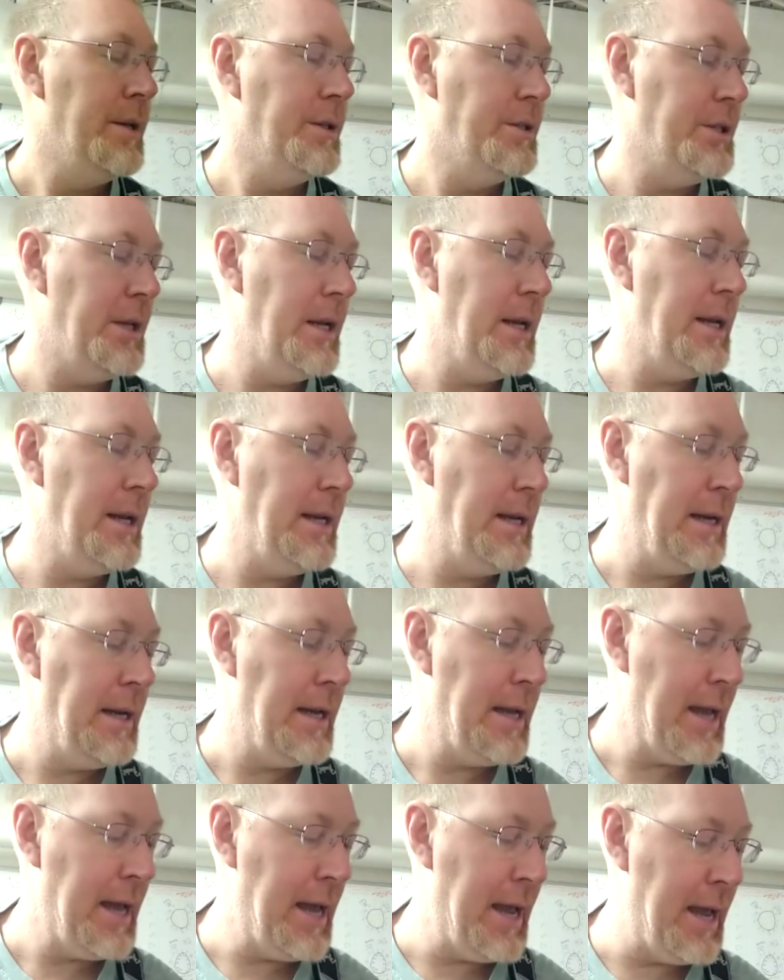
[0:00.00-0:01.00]

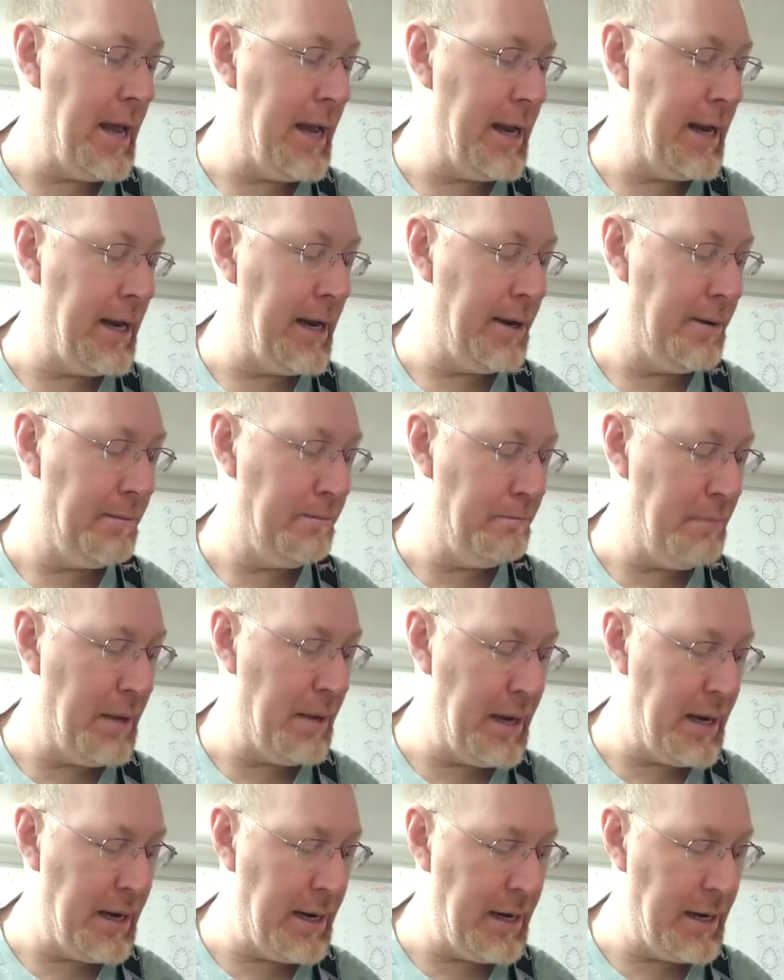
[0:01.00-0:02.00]
G, A,
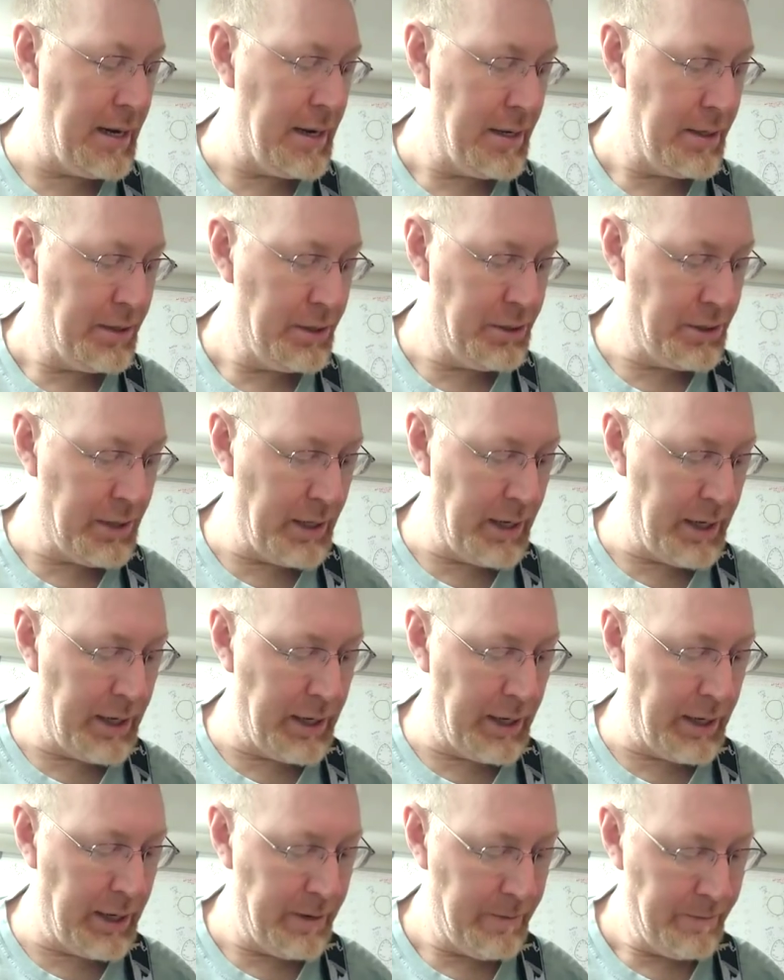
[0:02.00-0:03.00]
B,
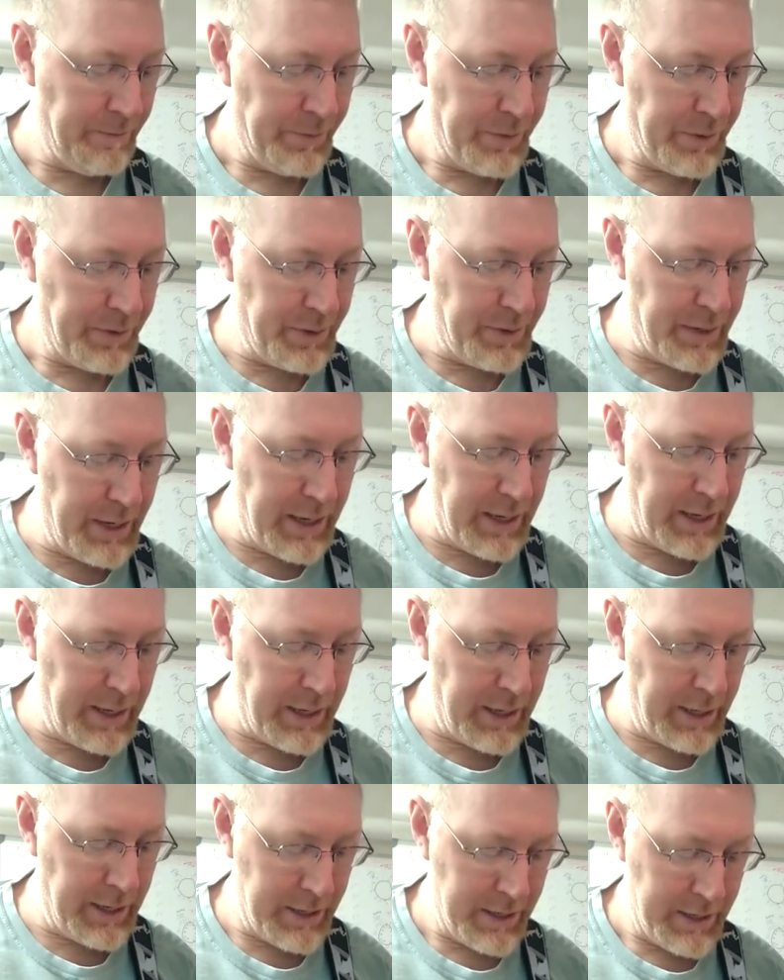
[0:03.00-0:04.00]
C,
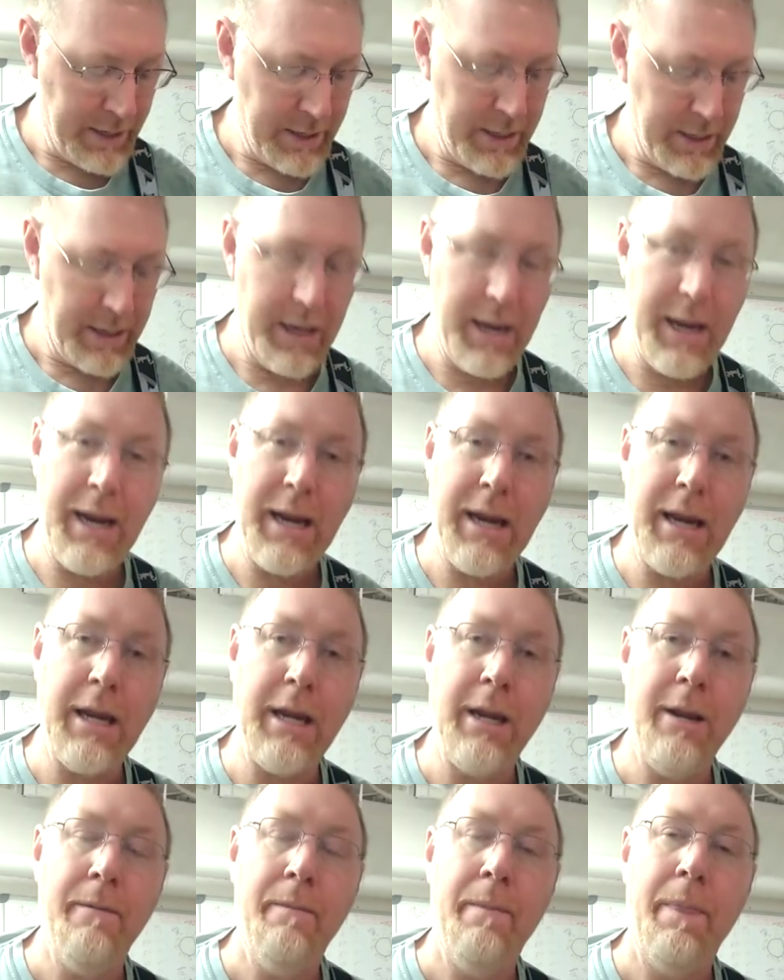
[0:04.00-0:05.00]
D,
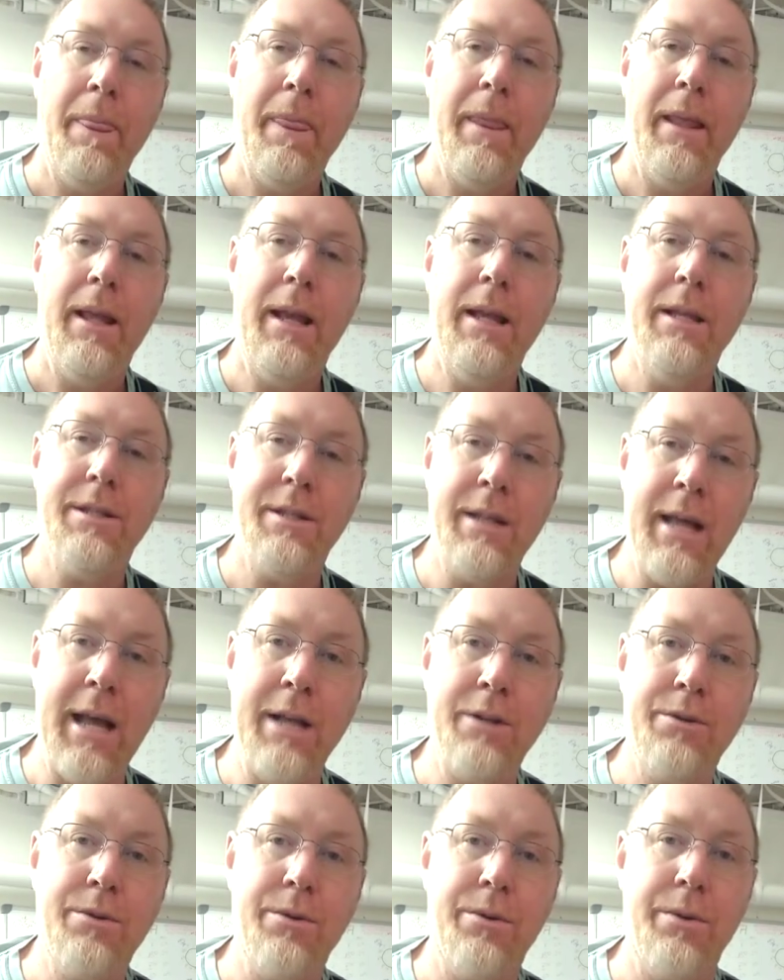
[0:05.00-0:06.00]
E is
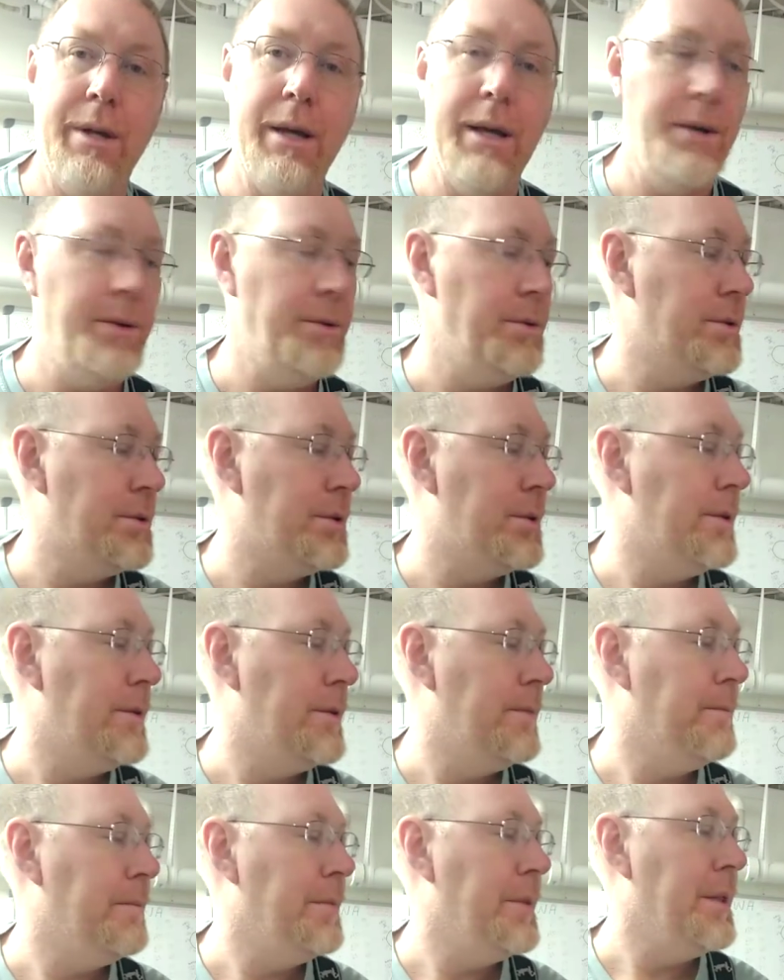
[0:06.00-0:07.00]
natural notes.
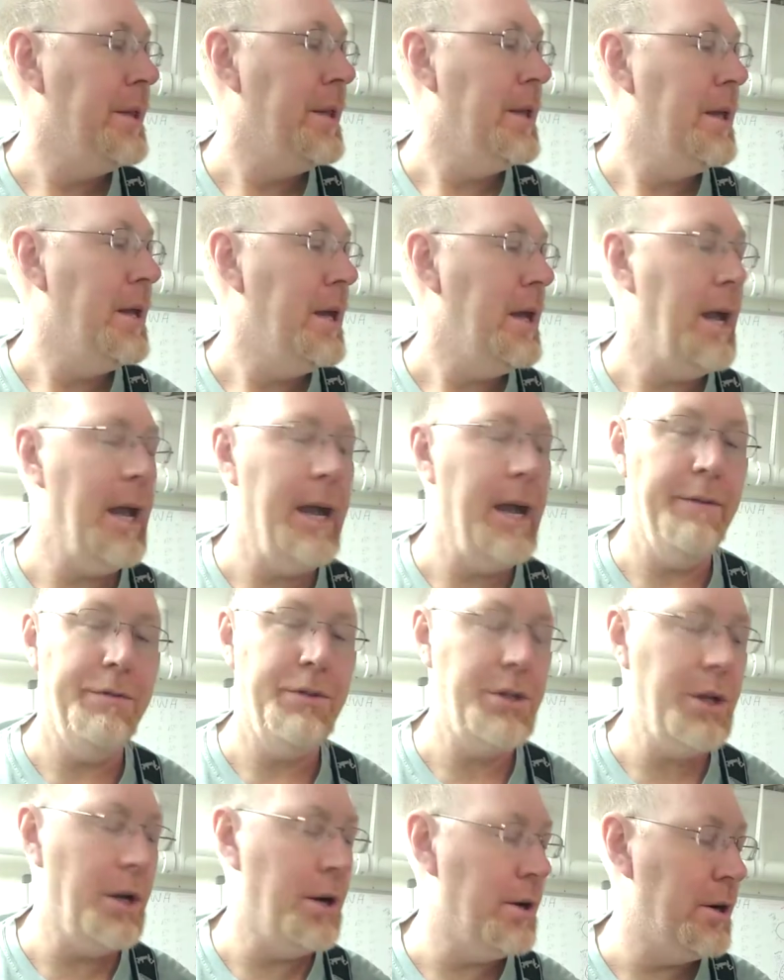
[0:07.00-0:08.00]
F
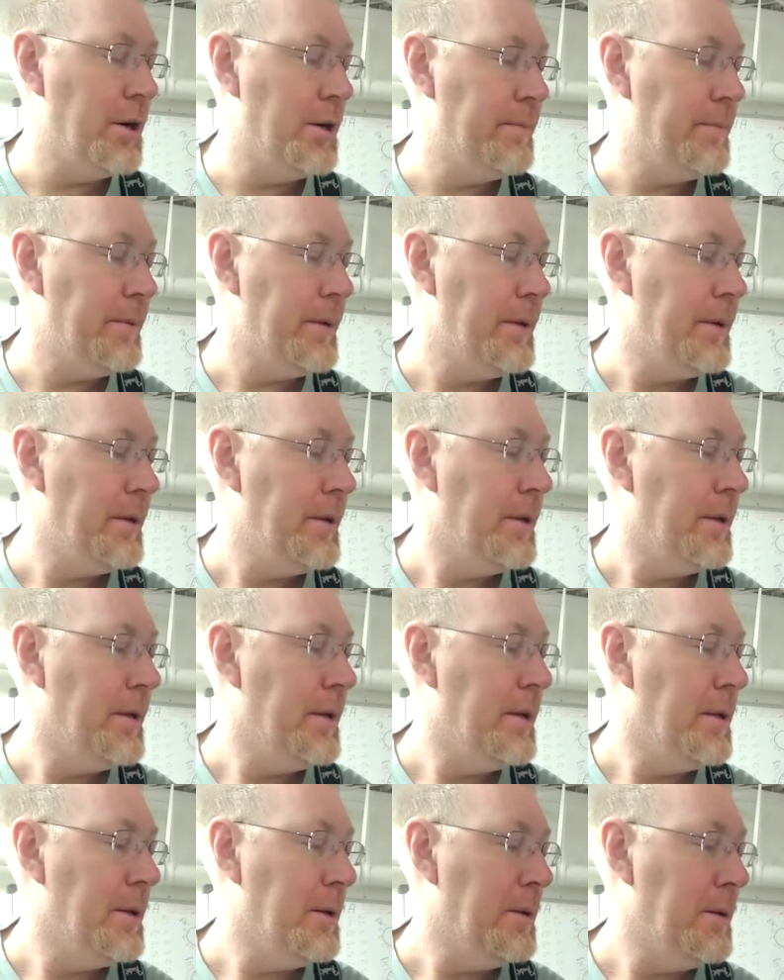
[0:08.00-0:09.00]
sharp,
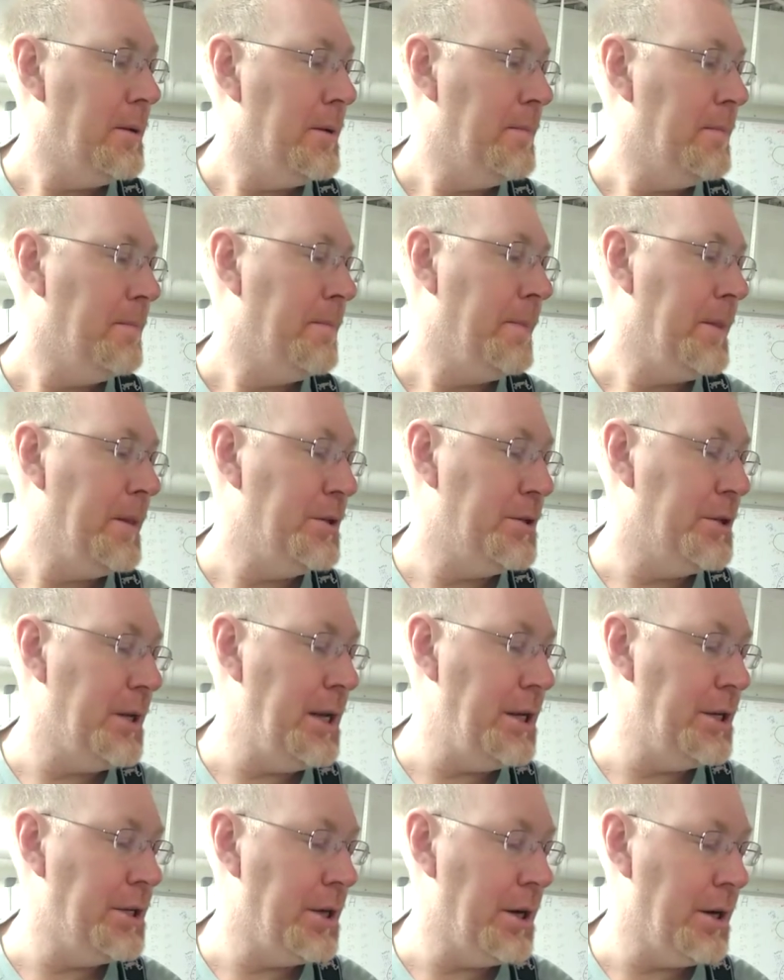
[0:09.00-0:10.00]

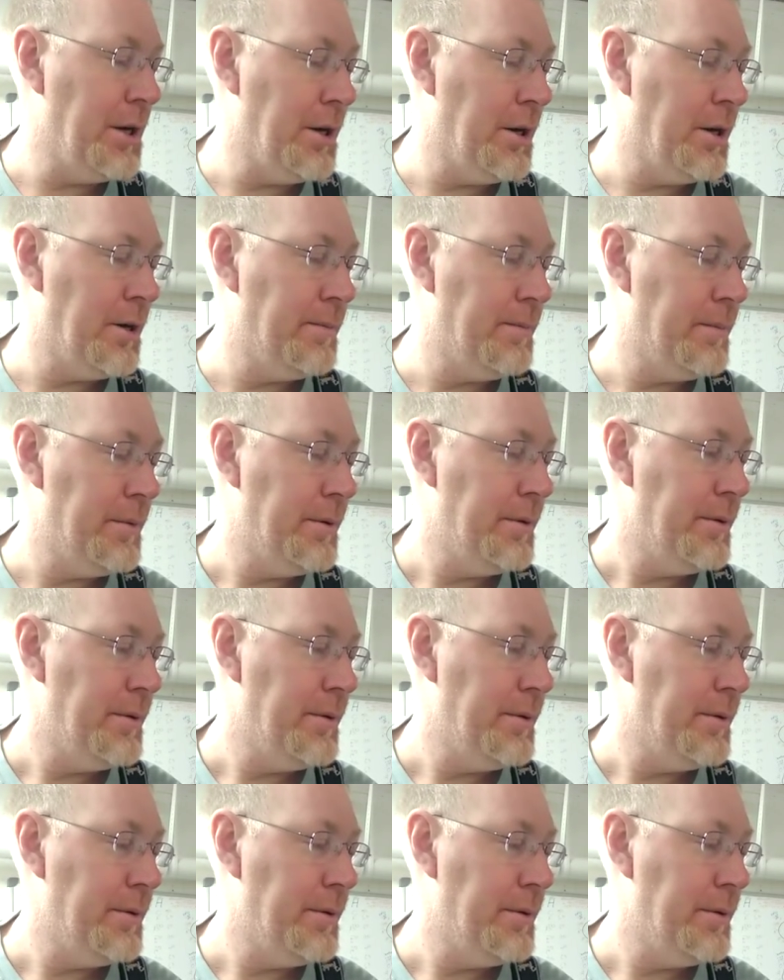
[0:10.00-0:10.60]
G sharp,